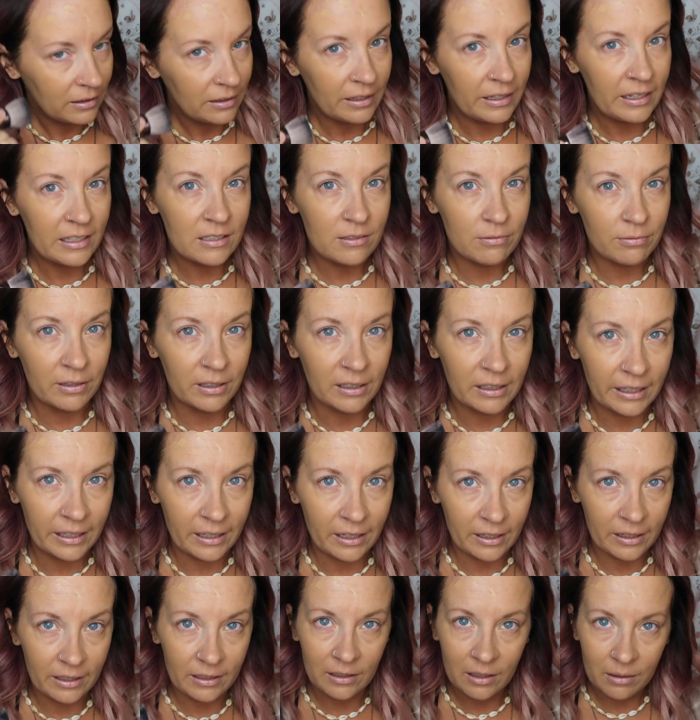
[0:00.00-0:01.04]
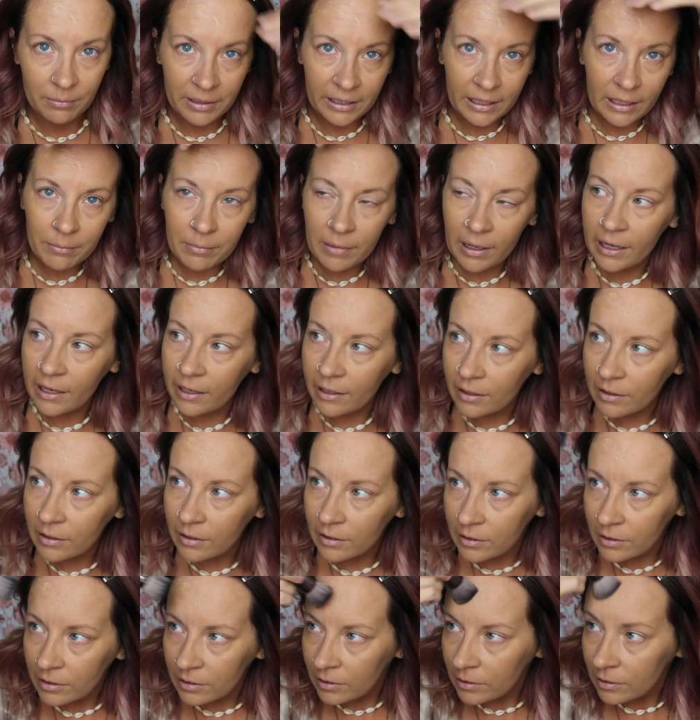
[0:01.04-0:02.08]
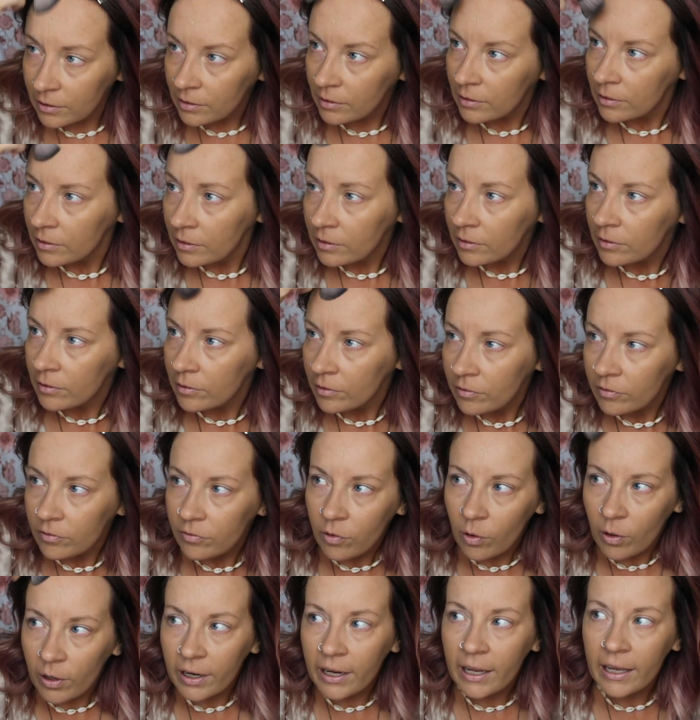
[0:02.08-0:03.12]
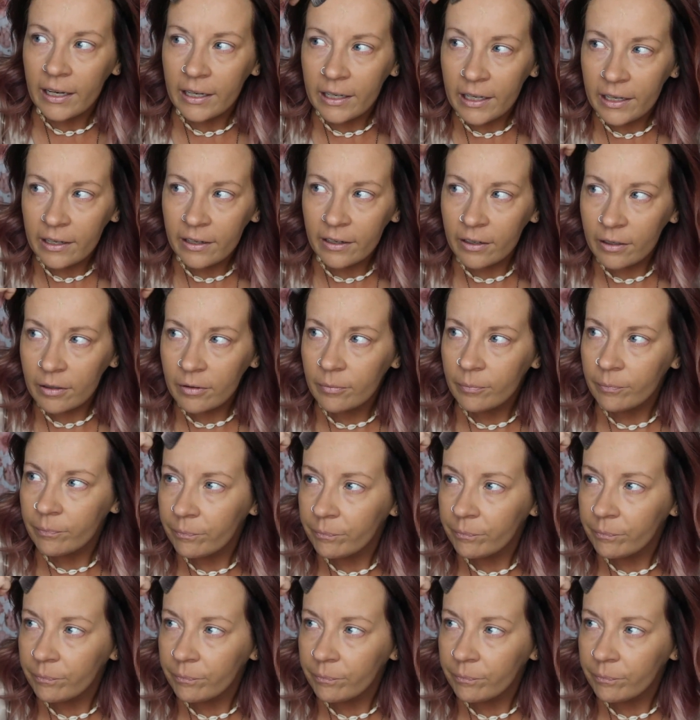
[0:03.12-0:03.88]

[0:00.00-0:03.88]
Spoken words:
It's really good. Let me get my forehead here.